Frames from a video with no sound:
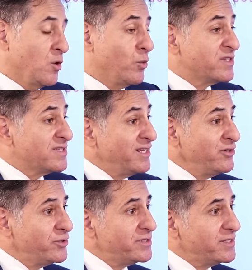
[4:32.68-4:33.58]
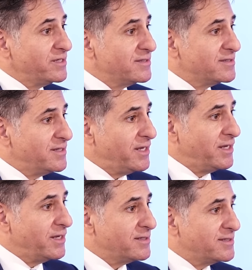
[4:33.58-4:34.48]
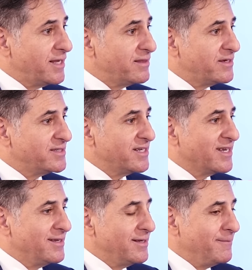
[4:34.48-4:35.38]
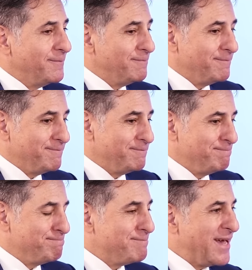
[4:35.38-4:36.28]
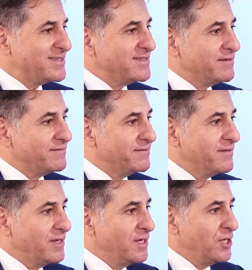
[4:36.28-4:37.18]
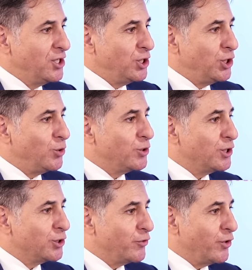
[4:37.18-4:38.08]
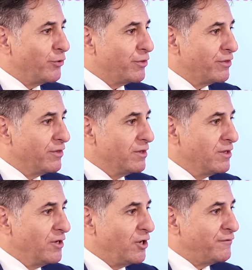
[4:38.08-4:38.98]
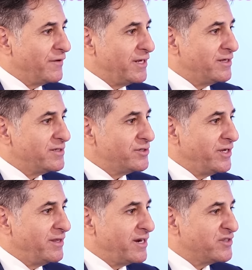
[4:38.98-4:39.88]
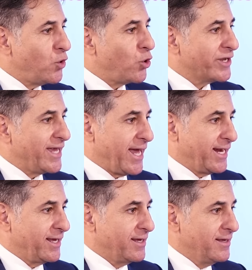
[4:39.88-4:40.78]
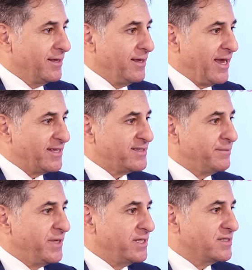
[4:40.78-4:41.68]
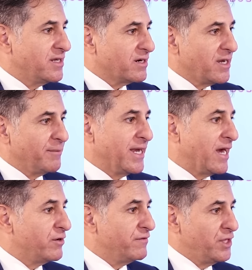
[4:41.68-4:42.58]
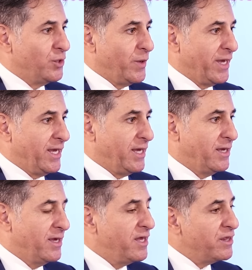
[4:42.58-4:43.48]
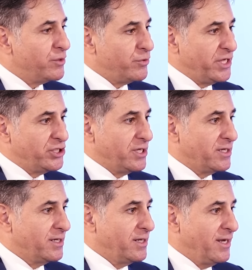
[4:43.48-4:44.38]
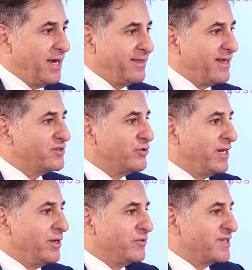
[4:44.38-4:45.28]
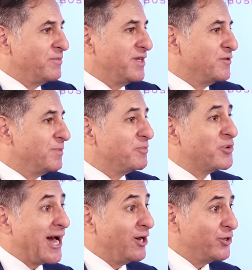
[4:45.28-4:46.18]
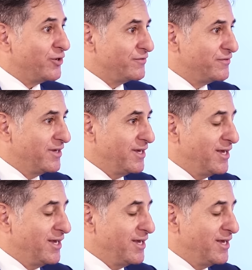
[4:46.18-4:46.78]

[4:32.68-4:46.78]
What's interesting to see is that there's a massive local growth of industry that is organic, SMEs that are coming out of the UAE, the region. And that's really something to be proud of.